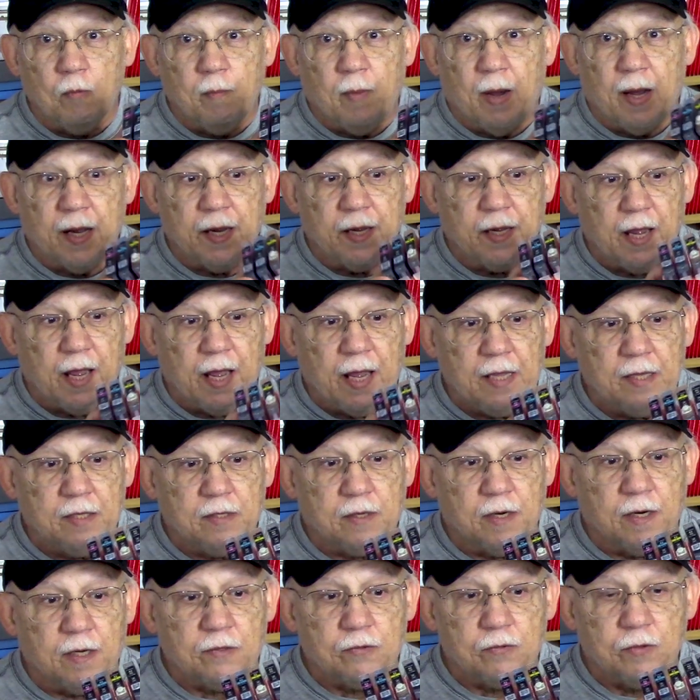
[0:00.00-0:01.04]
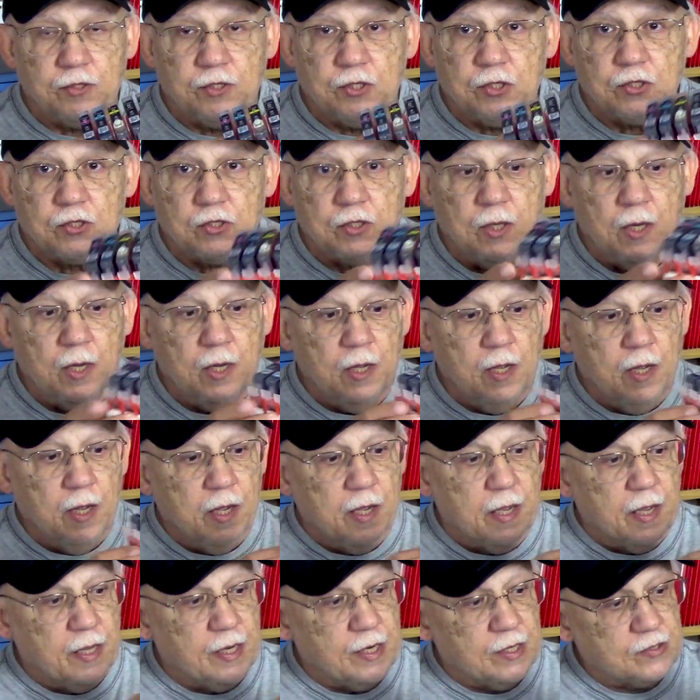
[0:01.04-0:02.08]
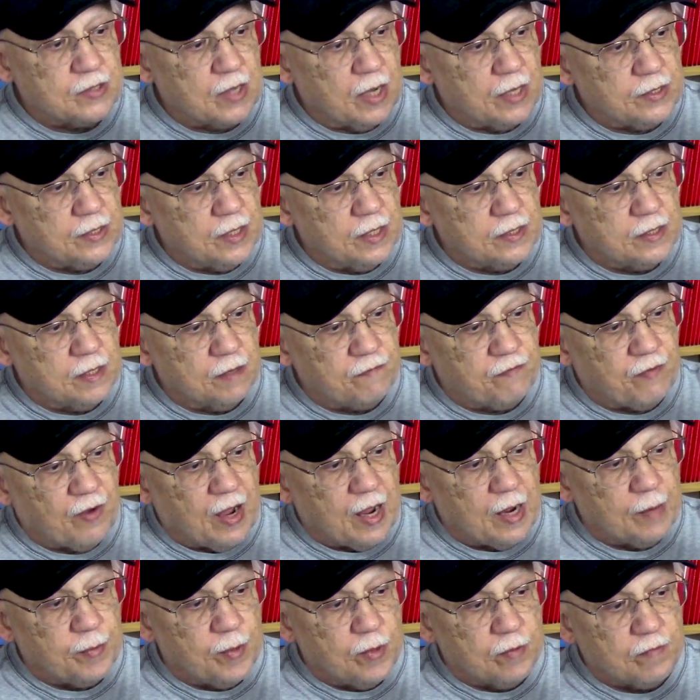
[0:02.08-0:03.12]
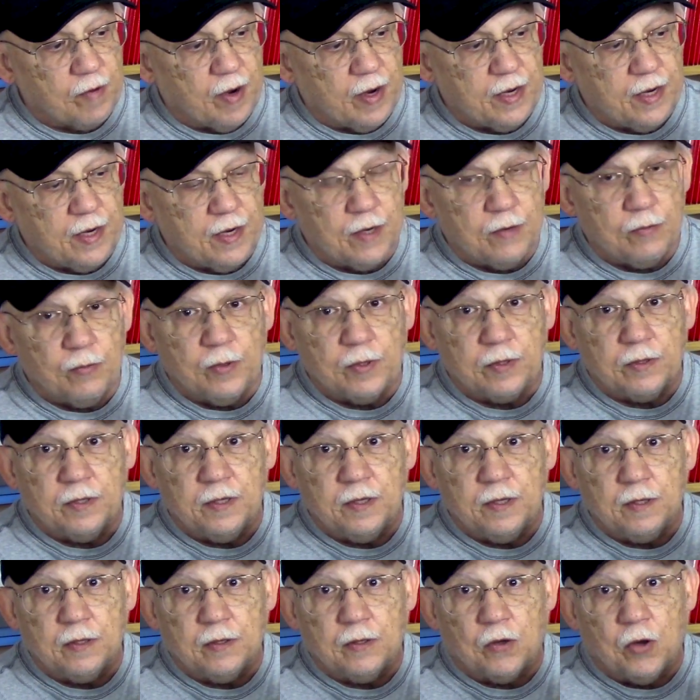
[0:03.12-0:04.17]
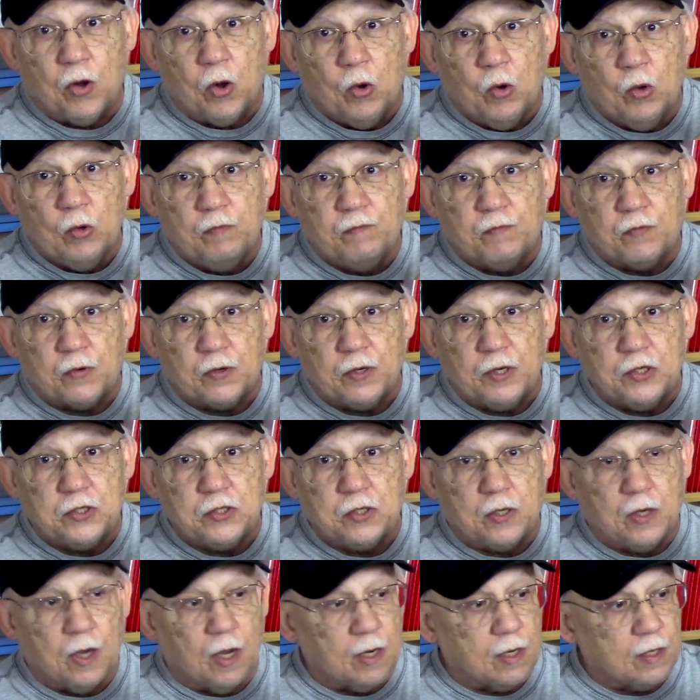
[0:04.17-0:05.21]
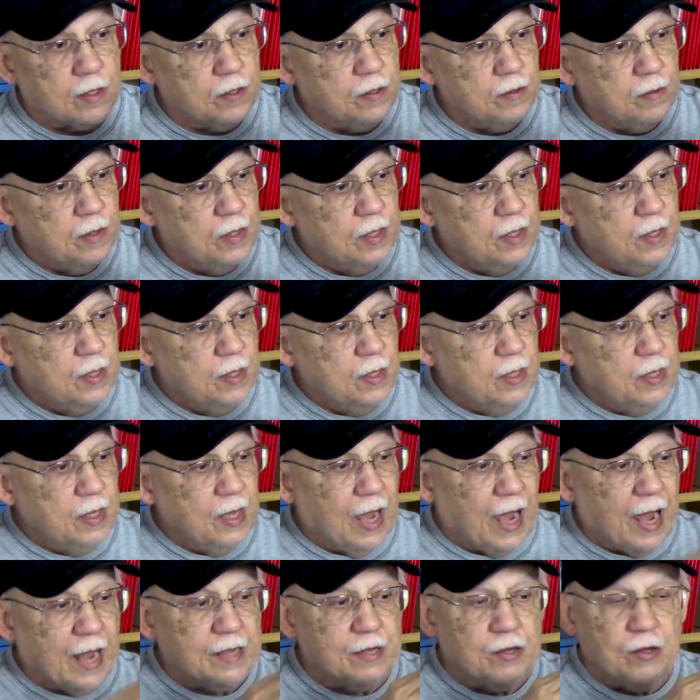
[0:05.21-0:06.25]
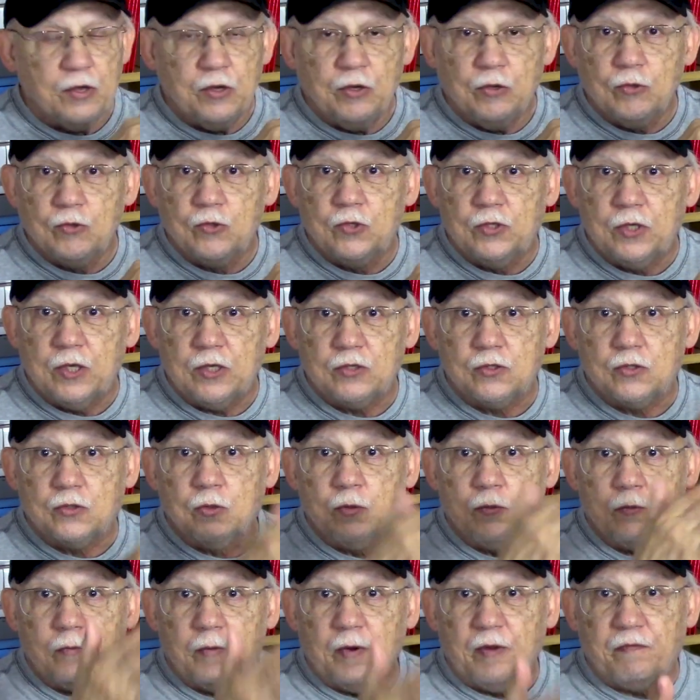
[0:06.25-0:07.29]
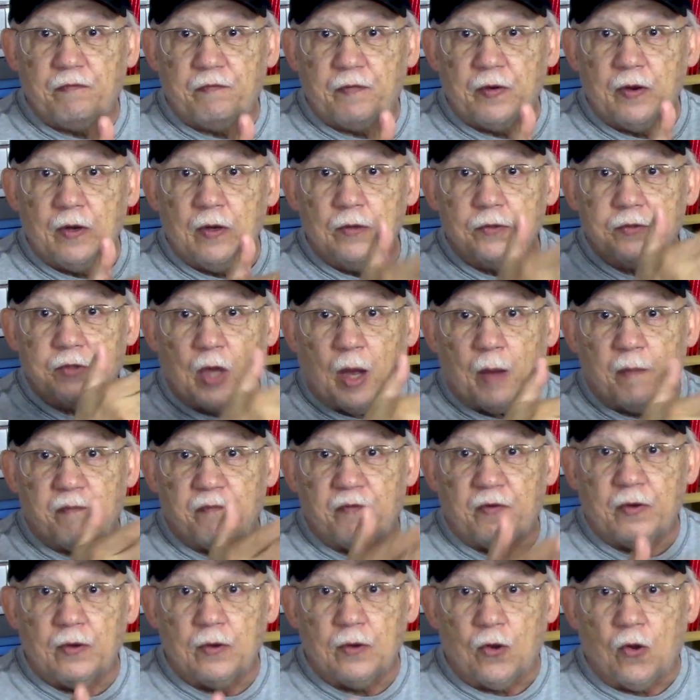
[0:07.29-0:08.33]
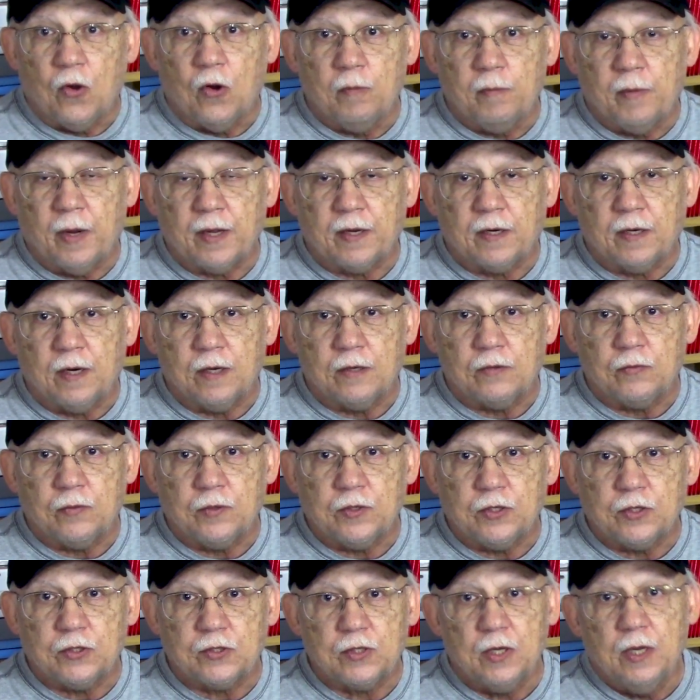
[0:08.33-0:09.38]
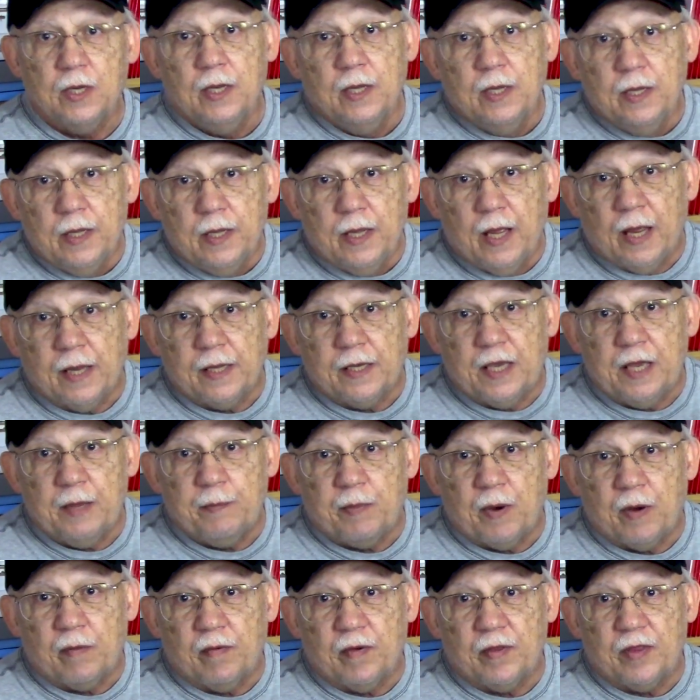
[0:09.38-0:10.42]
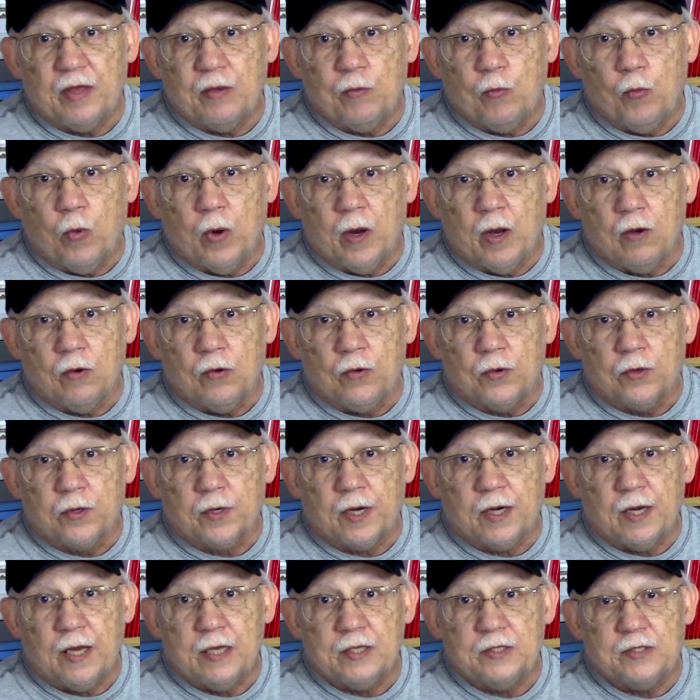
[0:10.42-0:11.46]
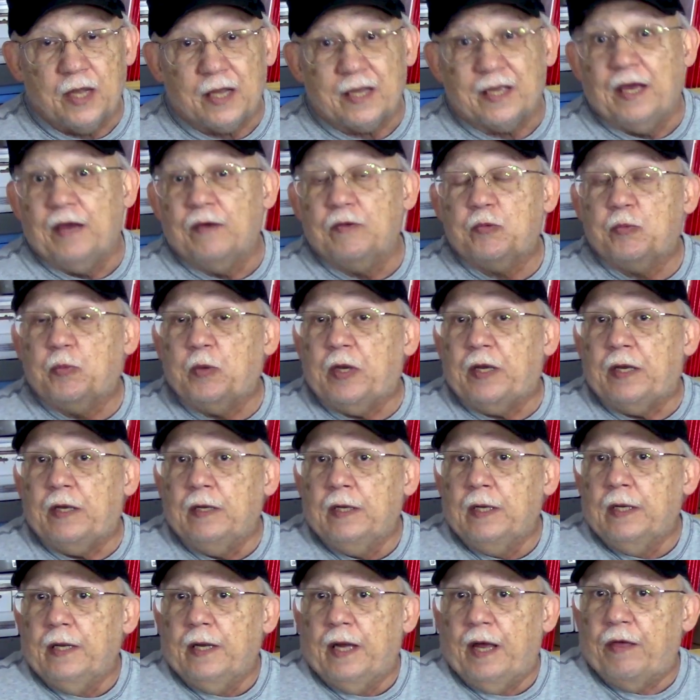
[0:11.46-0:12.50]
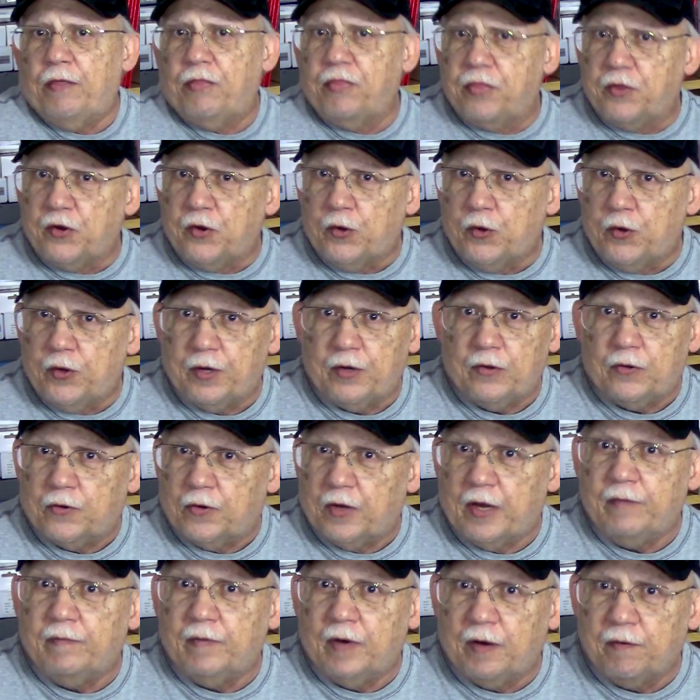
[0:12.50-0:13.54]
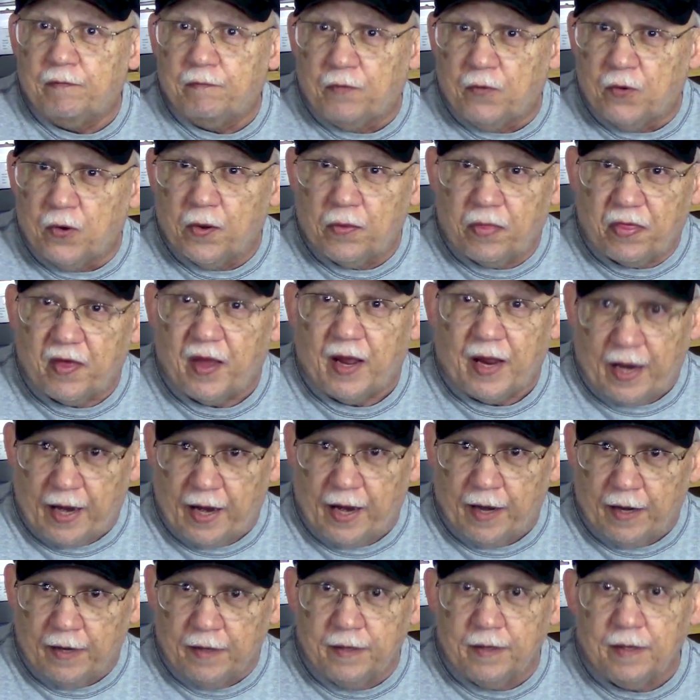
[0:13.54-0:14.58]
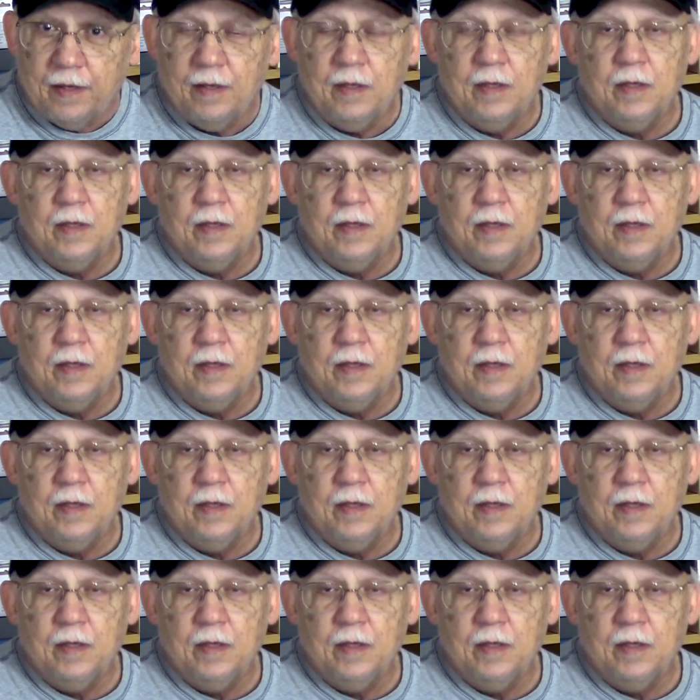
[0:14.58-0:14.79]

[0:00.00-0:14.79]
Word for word: my eight cartridges. It is identifiable right here with the code for each color. I can use this to refill, top fill all my cartridges and keep everything well organized. That gives me a third or even a fourth hand